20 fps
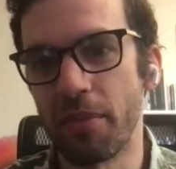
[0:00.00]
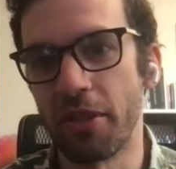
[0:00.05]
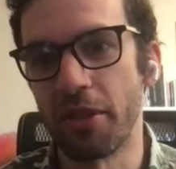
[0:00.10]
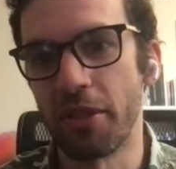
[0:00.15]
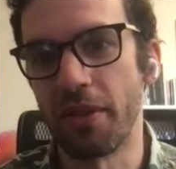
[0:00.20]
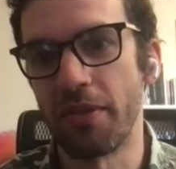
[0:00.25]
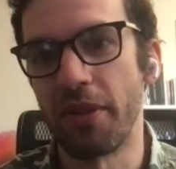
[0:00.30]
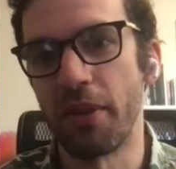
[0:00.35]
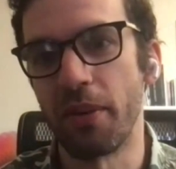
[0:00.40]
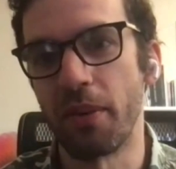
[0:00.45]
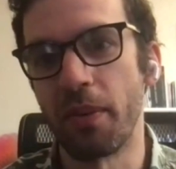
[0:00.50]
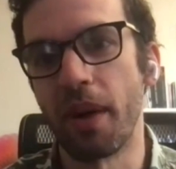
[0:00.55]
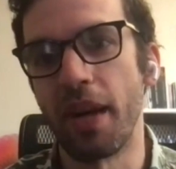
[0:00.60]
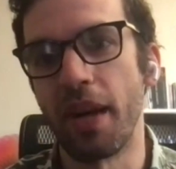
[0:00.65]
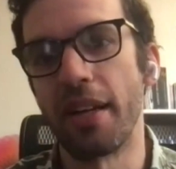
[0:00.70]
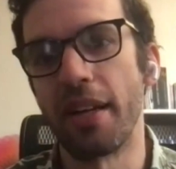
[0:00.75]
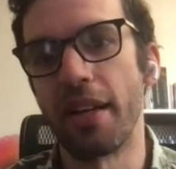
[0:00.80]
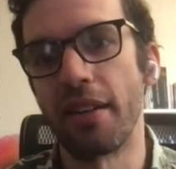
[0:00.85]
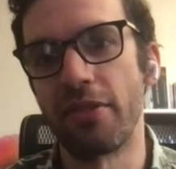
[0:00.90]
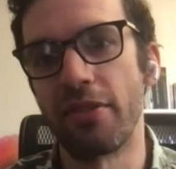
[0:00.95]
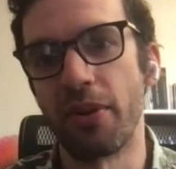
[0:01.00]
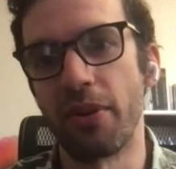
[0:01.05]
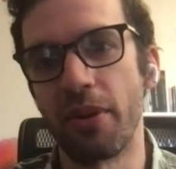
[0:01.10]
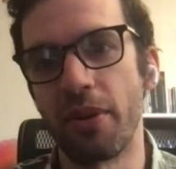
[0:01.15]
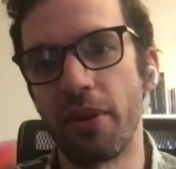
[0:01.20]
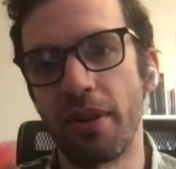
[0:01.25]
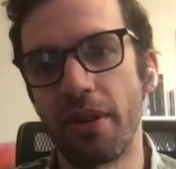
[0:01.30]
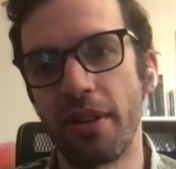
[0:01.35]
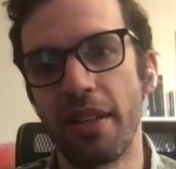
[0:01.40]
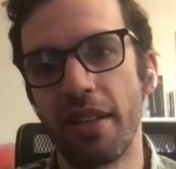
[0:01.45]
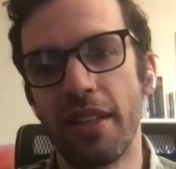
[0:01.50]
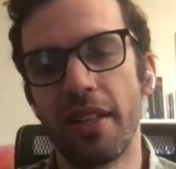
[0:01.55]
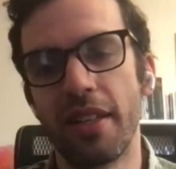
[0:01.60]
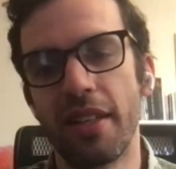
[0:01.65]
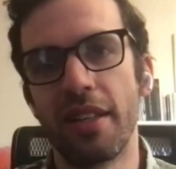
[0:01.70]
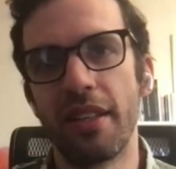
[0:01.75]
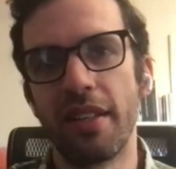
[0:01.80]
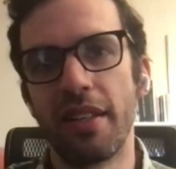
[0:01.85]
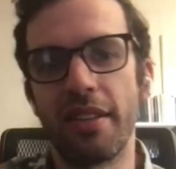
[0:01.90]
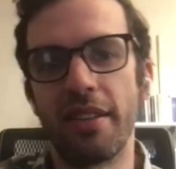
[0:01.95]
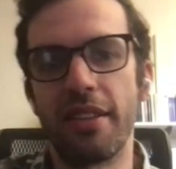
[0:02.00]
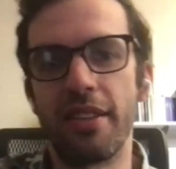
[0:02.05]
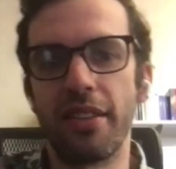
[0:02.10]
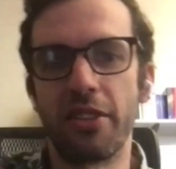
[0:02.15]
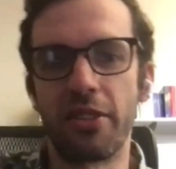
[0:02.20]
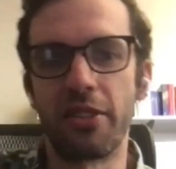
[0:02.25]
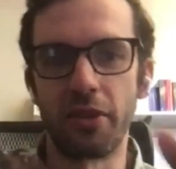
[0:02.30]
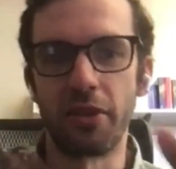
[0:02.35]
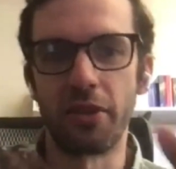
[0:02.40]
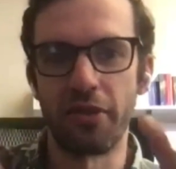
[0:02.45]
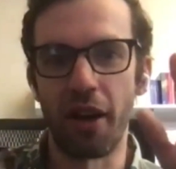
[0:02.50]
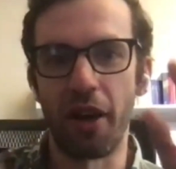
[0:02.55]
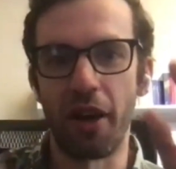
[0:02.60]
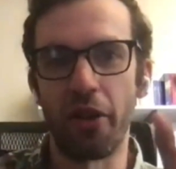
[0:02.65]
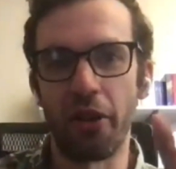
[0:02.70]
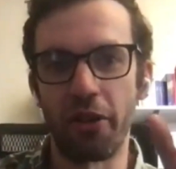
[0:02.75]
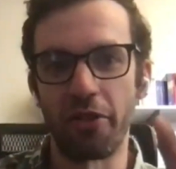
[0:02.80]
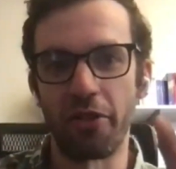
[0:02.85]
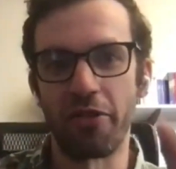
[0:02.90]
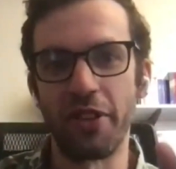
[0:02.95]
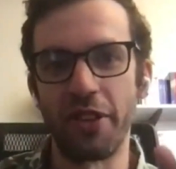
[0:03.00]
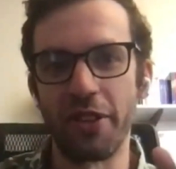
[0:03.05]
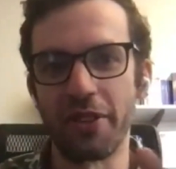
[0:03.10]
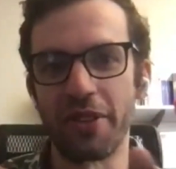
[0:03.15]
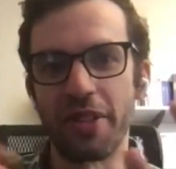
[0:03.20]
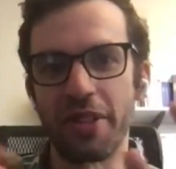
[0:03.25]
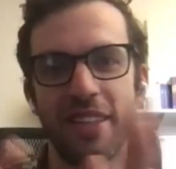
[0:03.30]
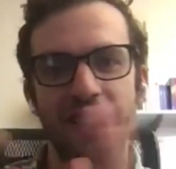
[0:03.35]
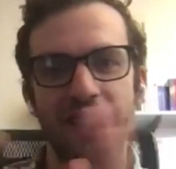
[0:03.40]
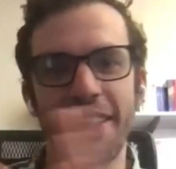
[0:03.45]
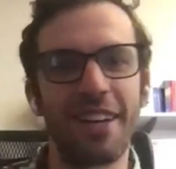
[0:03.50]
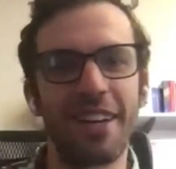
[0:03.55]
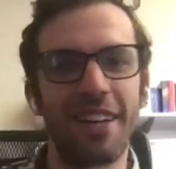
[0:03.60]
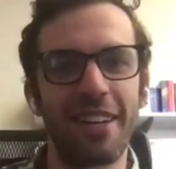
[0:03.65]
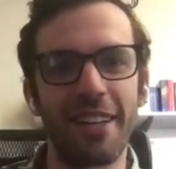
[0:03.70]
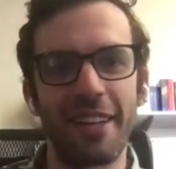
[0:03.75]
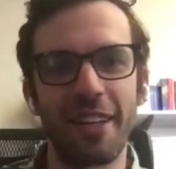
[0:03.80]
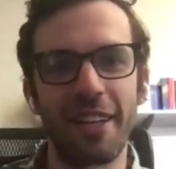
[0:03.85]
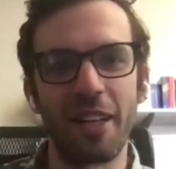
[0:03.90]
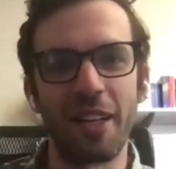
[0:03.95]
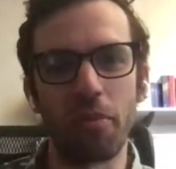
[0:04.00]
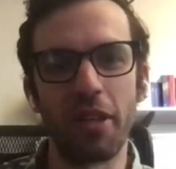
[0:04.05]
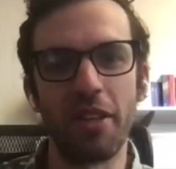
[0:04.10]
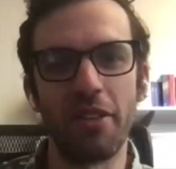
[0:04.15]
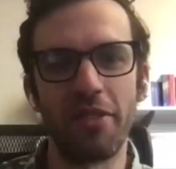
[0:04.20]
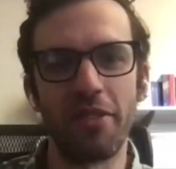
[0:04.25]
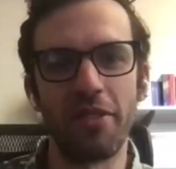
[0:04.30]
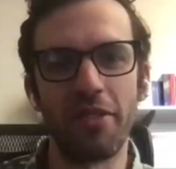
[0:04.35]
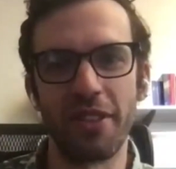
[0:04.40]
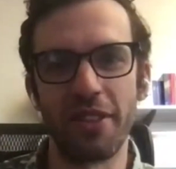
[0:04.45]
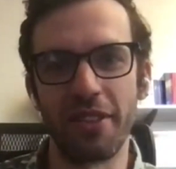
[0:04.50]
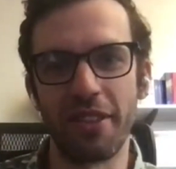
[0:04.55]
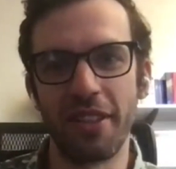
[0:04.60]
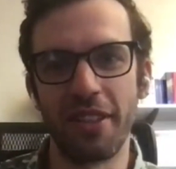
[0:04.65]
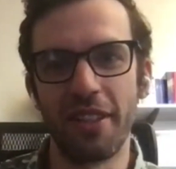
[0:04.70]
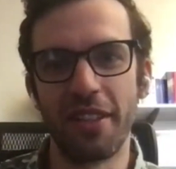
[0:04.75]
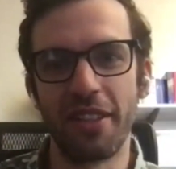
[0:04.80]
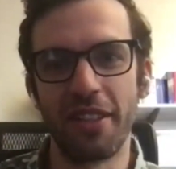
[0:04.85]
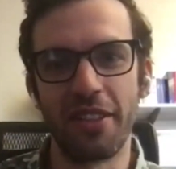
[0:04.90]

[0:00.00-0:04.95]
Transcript: up. So if you're writing for the sort of other field, like the non-NLP field,